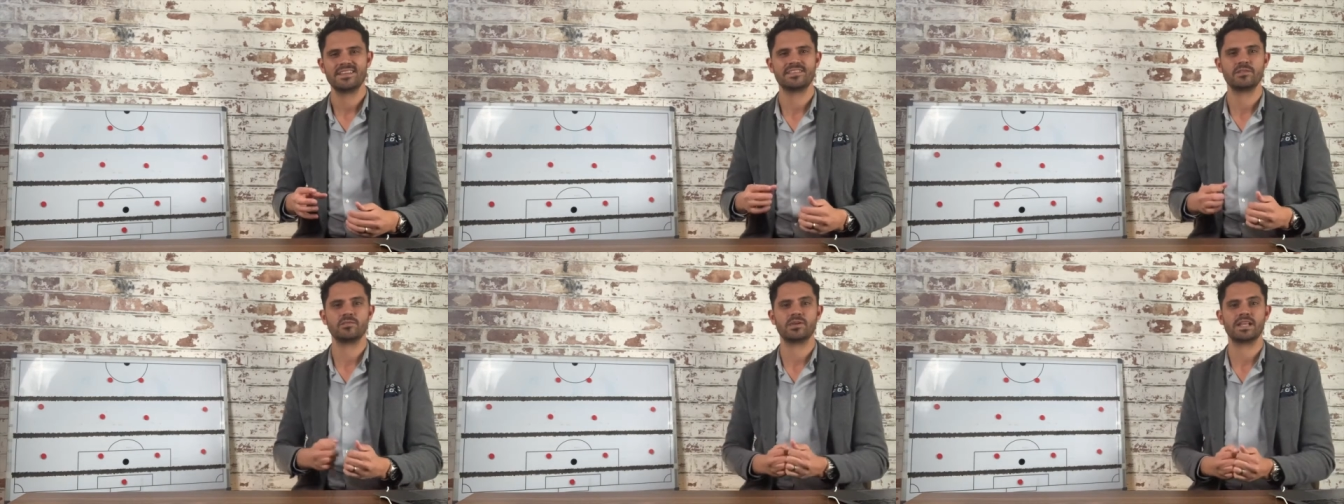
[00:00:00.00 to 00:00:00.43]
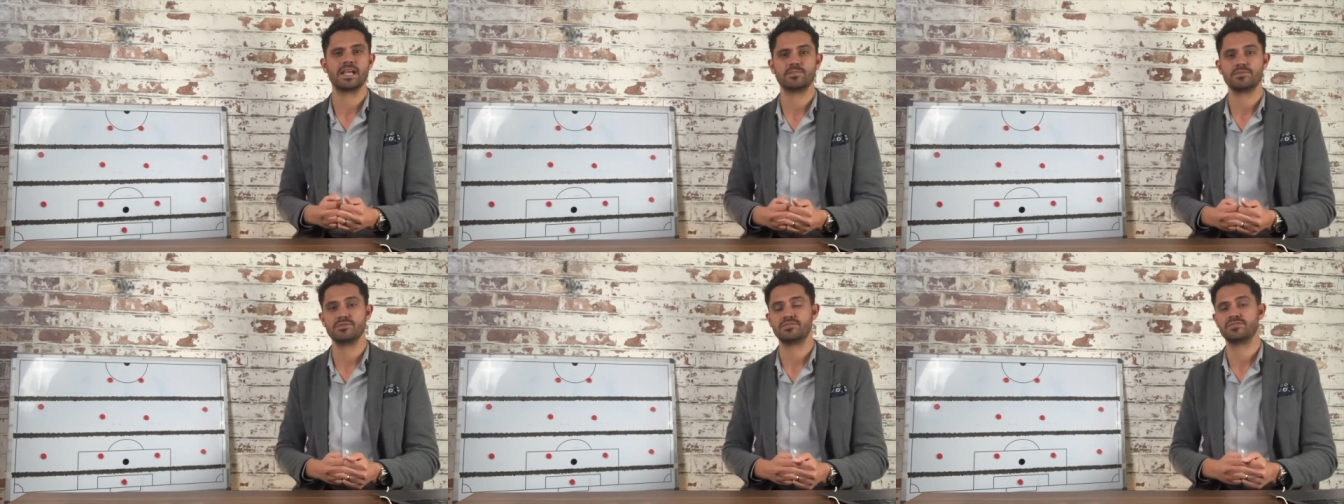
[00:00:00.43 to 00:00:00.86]
that will
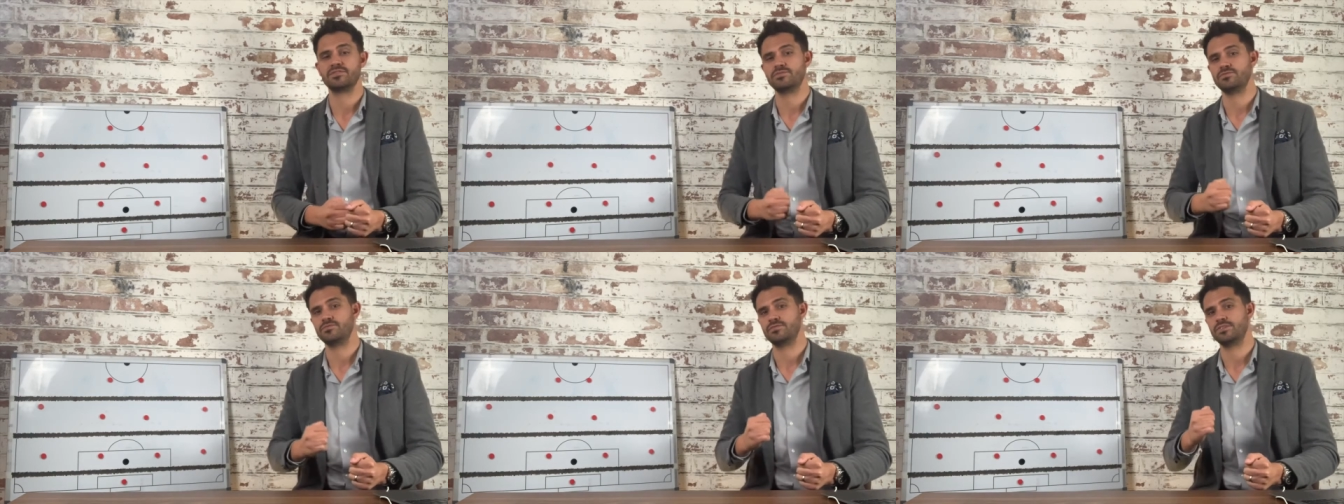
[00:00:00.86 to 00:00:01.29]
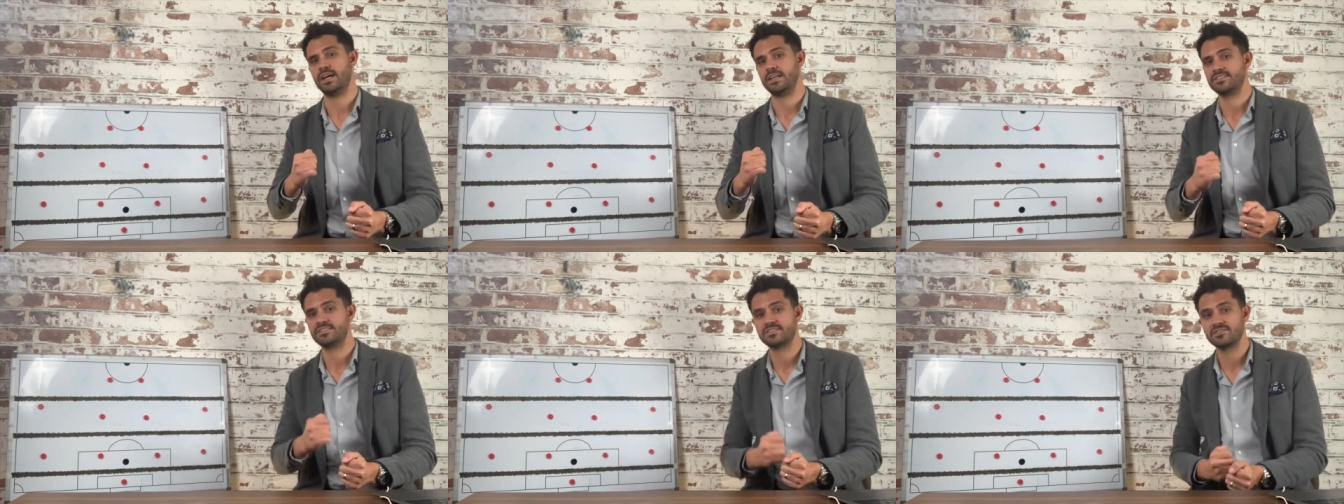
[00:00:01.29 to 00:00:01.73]
help you to
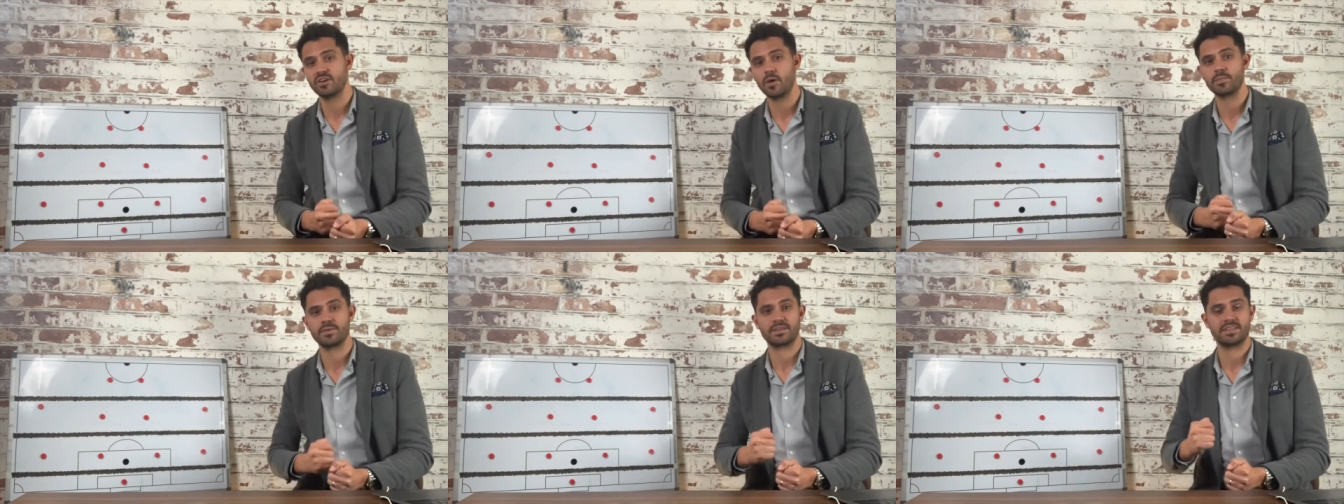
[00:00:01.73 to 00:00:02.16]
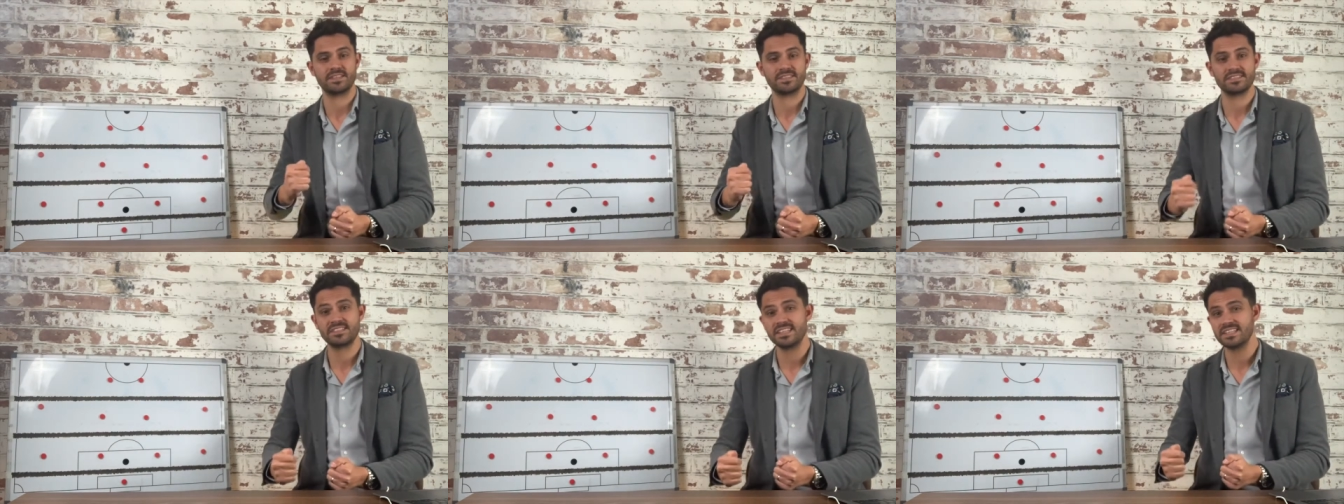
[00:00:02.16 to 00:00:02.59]
stop
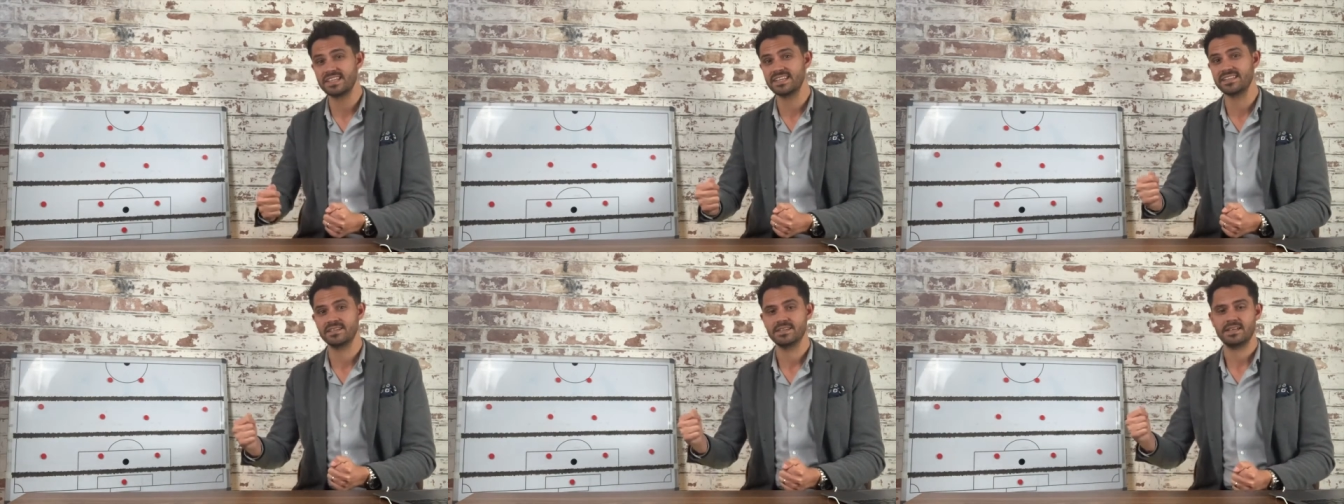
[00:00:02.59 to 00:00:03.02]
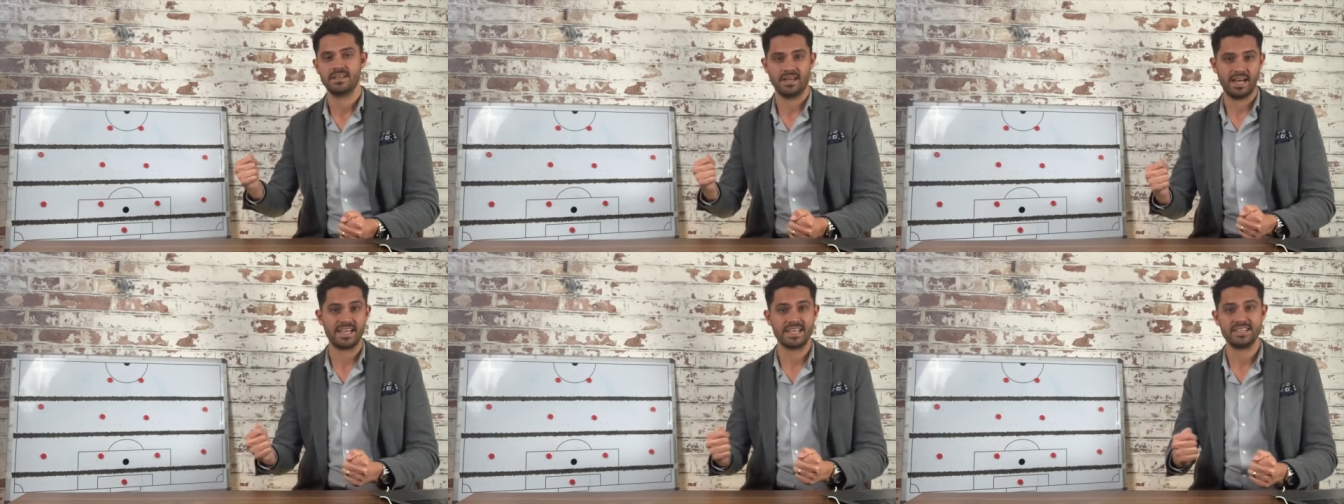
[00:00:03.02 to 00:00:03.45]
conceding,
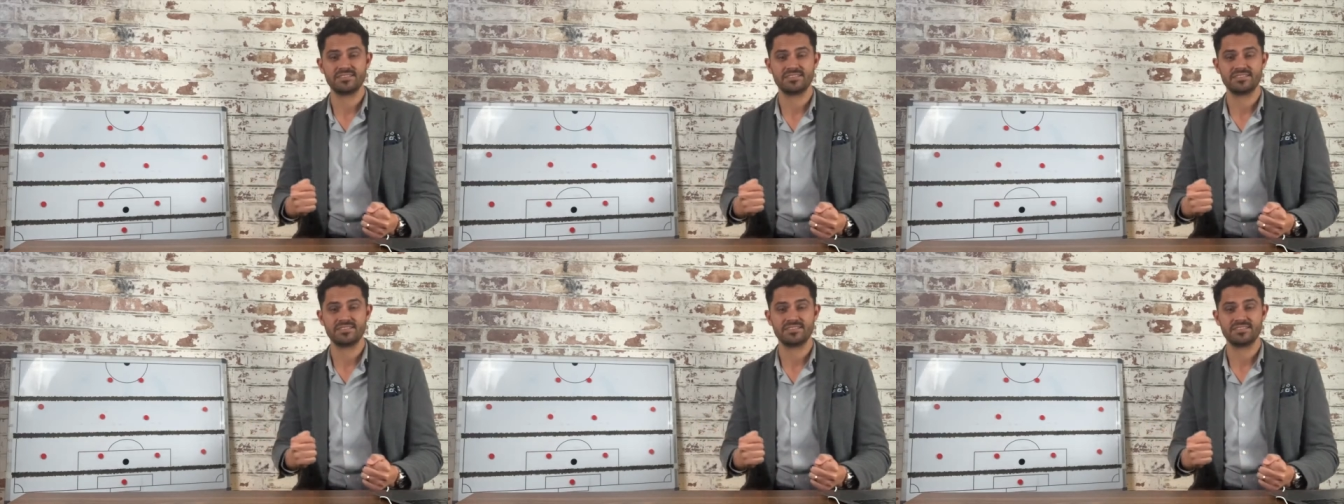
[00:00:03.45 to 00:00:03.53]
i.e.